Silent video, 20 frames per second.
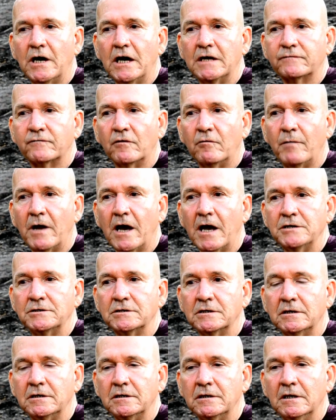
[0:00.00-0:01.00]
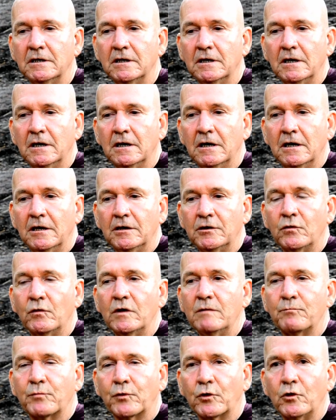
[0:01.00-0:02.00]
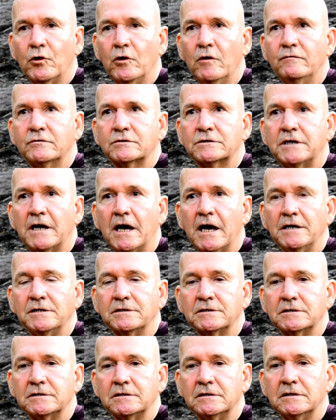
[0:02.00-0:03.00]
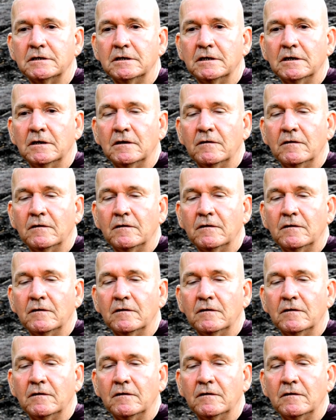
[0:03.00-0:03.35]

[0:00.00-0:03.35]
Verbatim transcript: transformation to improve states,